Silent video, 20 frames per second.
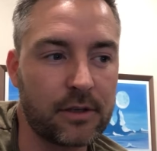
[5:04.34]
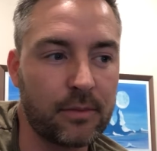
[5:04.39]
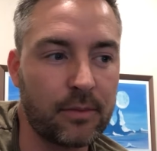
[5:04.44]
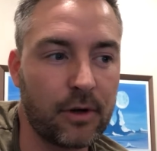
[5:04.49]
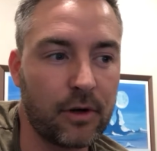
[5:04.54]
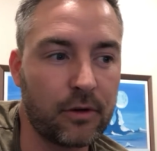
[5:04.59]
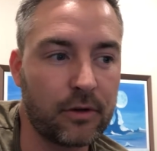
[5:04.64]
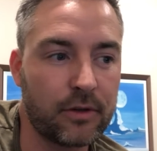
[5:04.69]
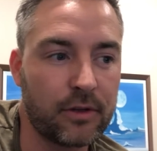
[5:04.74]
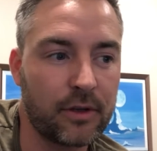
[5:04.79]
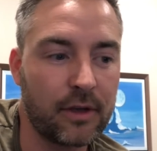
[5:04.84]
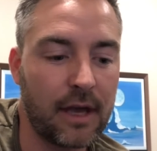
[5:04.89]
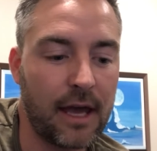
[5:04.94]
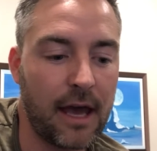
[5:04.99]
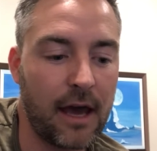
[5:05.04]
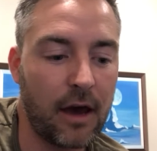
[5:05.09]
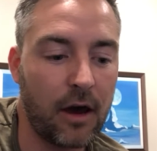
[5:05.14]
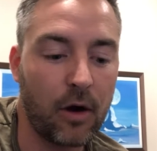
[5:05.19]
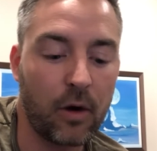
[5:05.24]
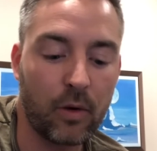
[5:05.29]
about
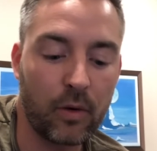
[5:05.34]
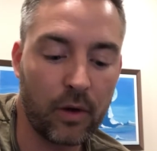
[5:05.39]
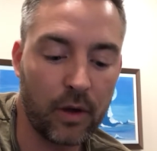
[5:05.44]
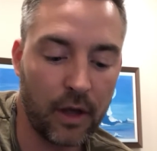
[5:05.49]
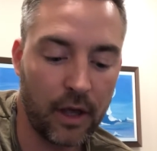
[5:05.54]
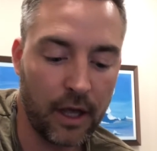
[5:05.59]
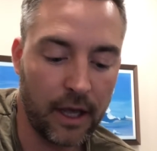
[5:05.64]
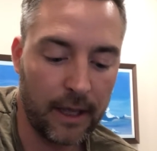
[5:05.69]
how